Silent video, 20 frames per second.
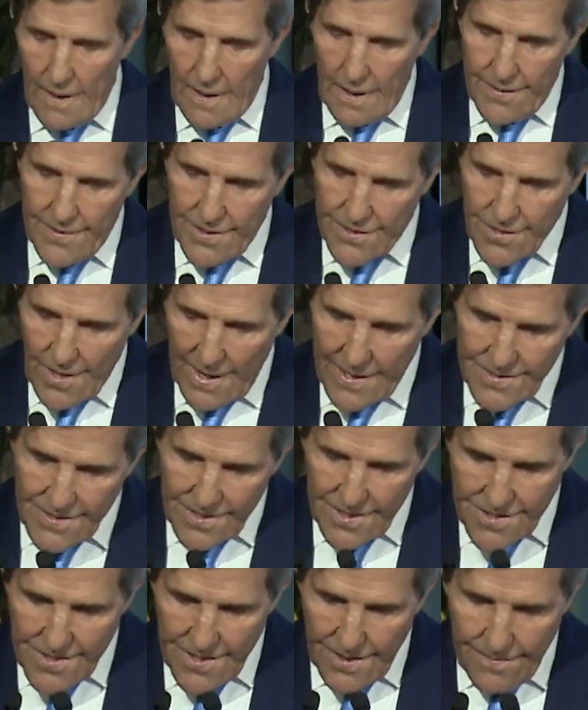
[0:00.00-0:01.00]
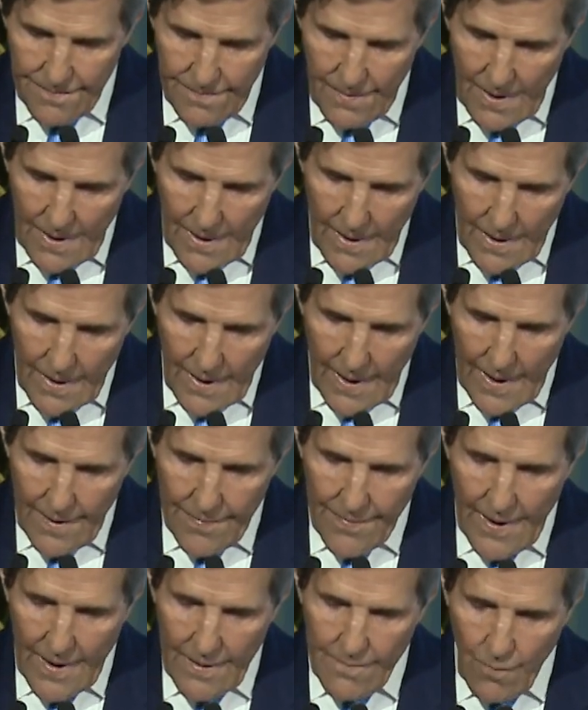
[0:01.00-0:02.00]
the transition,
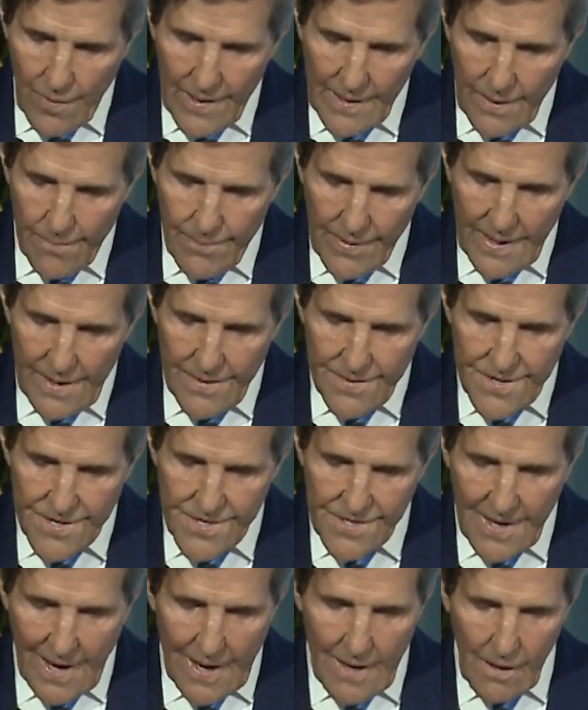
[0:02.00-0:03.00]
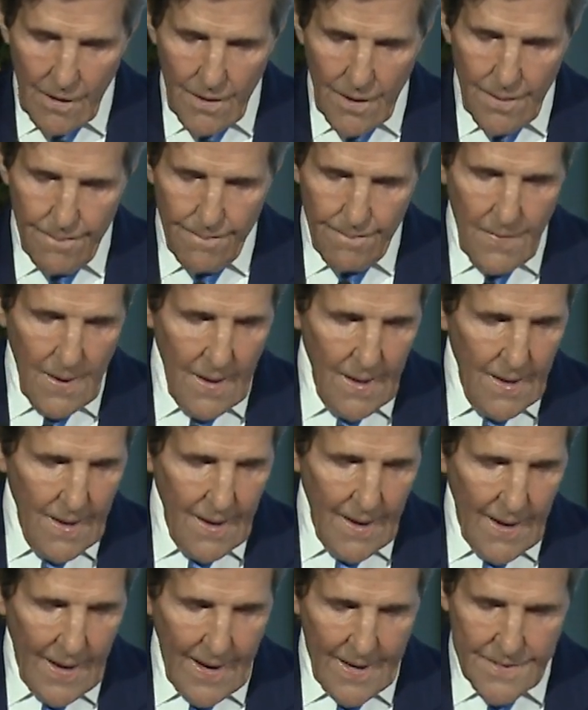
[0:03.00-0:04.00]
and then we can begin to scale them
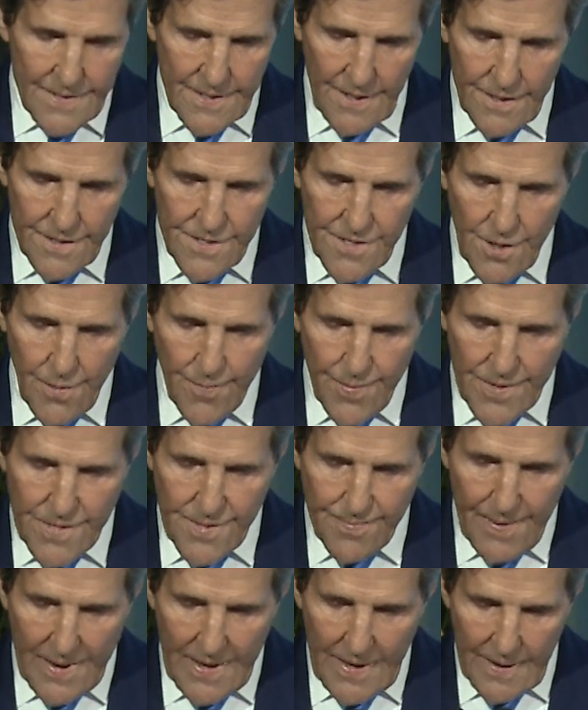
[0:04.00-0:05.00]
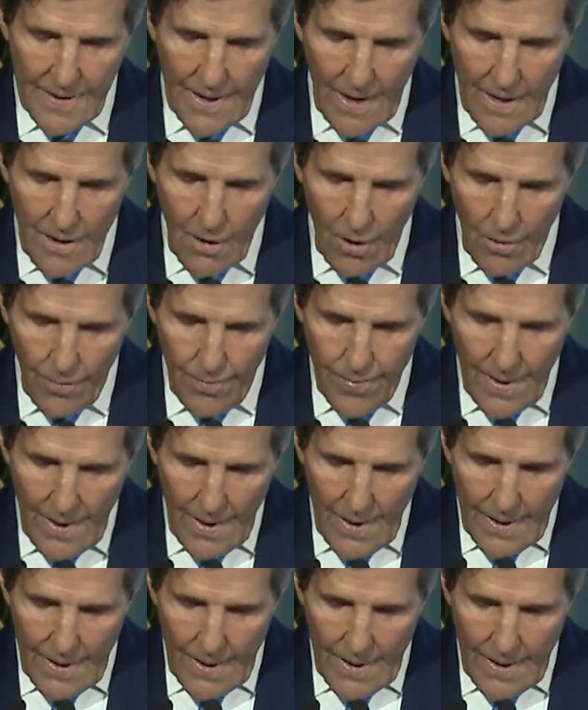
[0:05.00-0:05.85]
at uh, super speed, I hope.